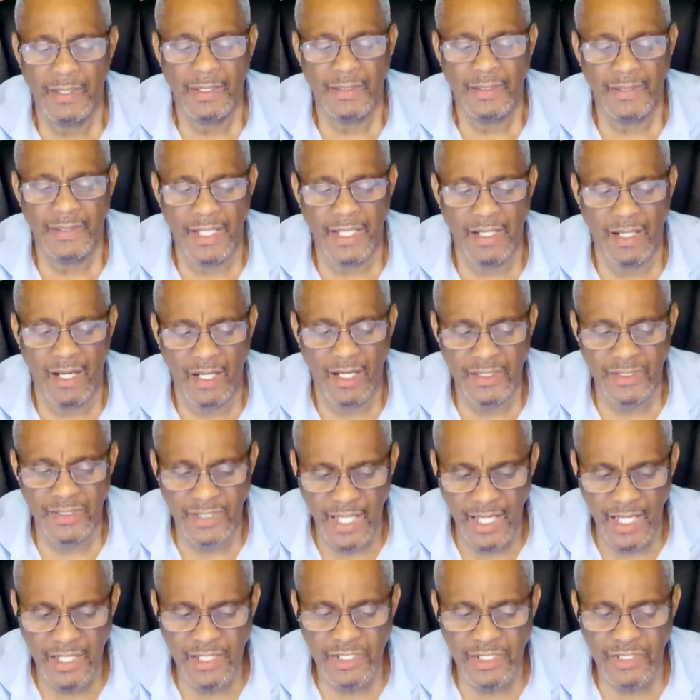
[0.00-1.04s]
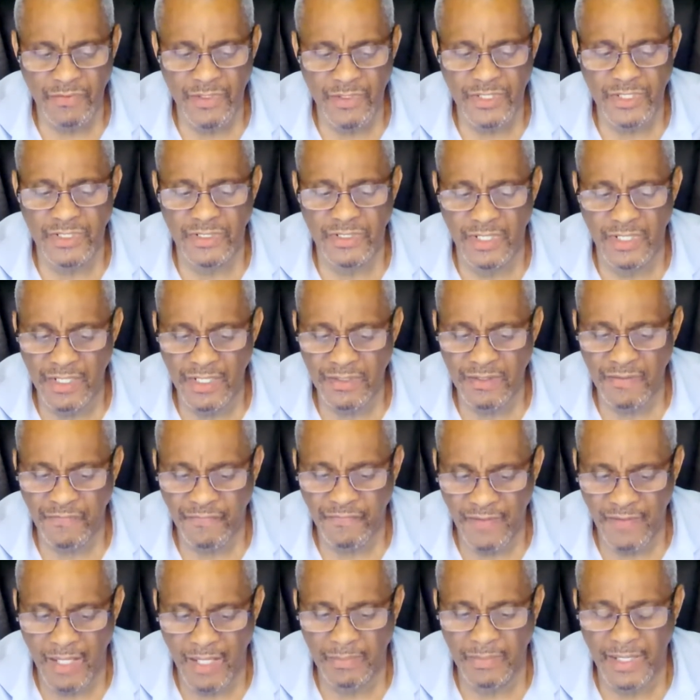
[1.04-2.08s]
They are dangerous near the
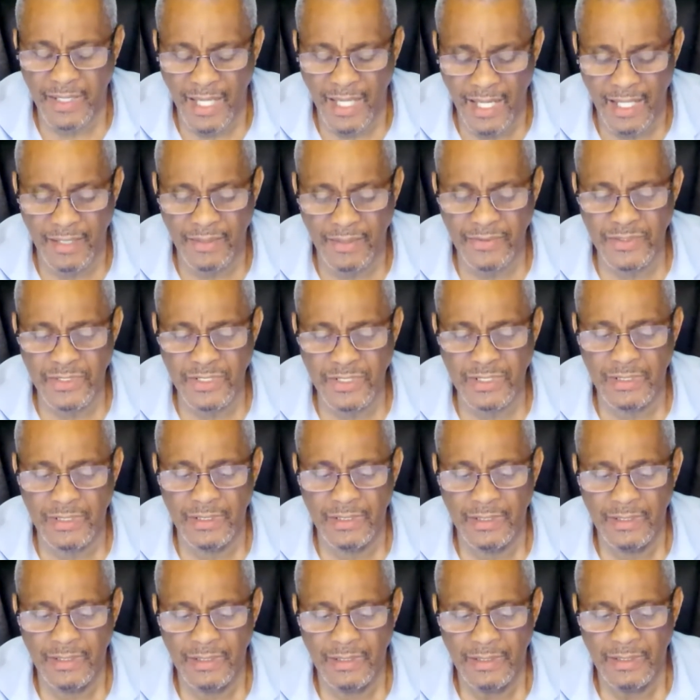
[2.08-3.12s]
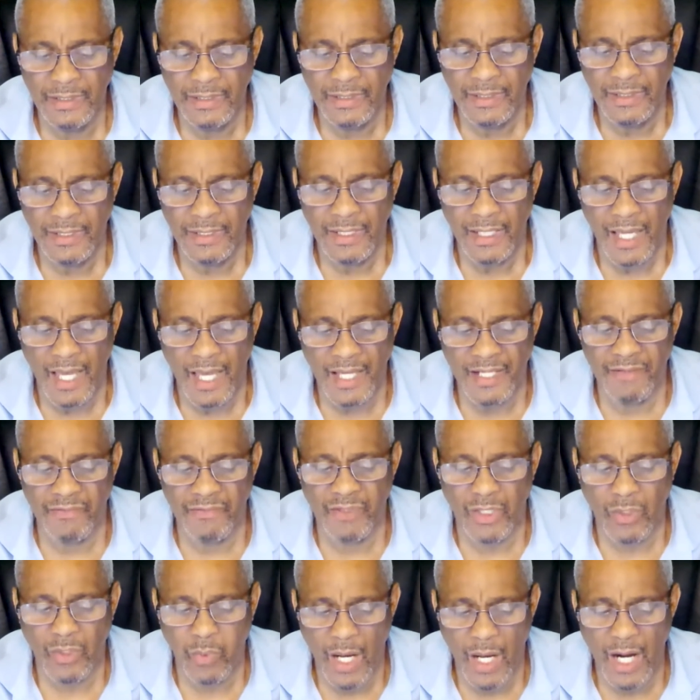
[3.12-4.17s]
family house, and it
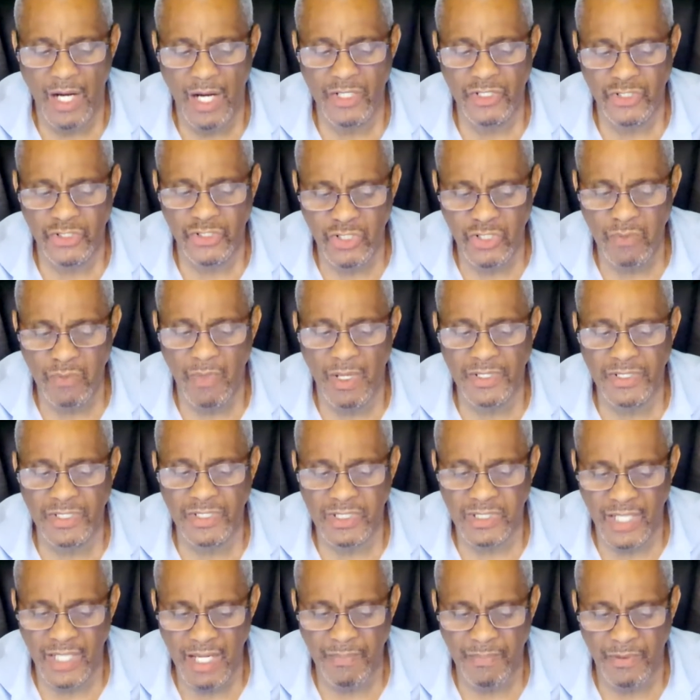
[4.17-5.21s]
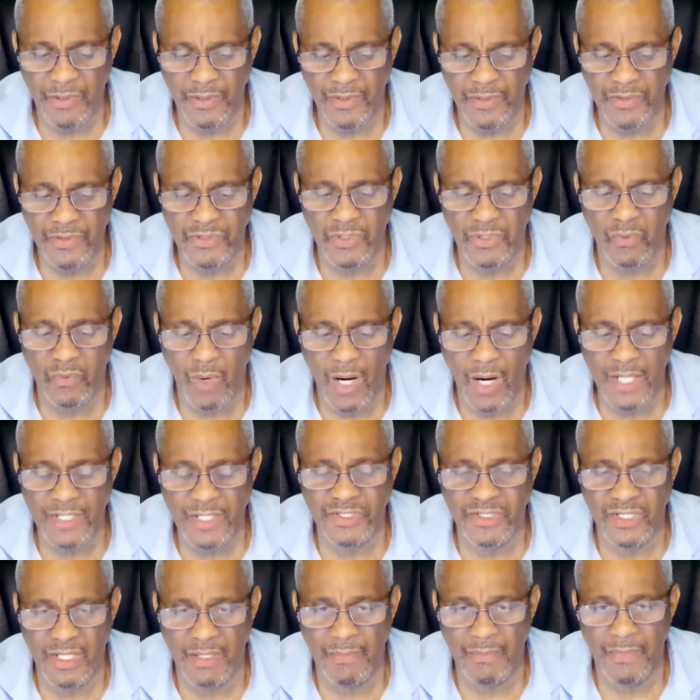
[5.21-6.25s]
requires too much labor to
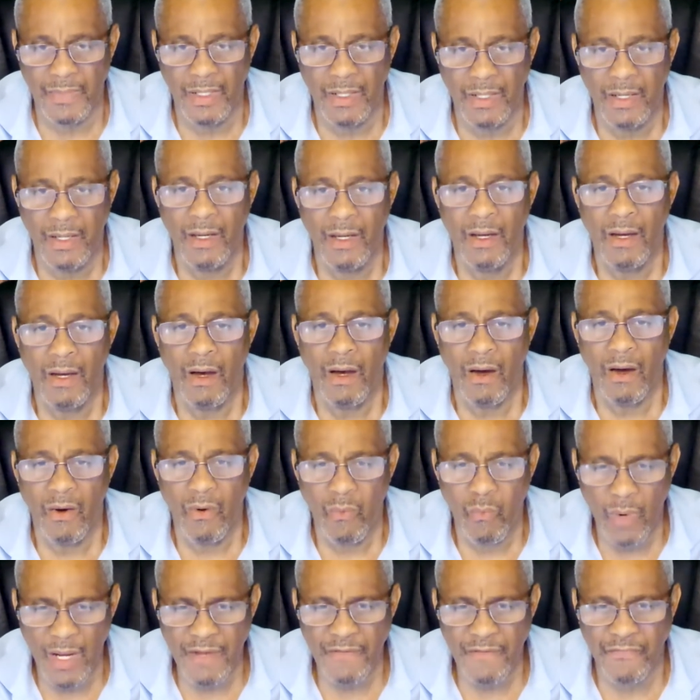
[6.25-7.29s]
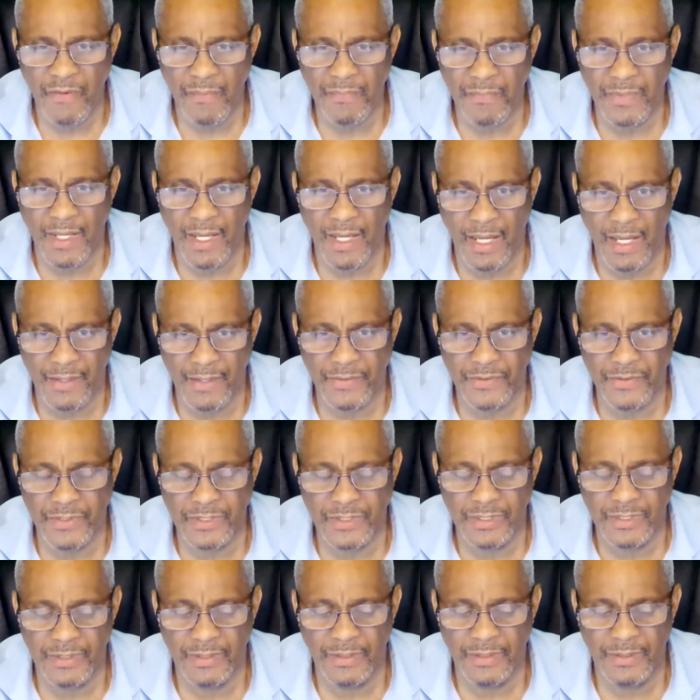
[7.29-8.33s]
watch them away from the house.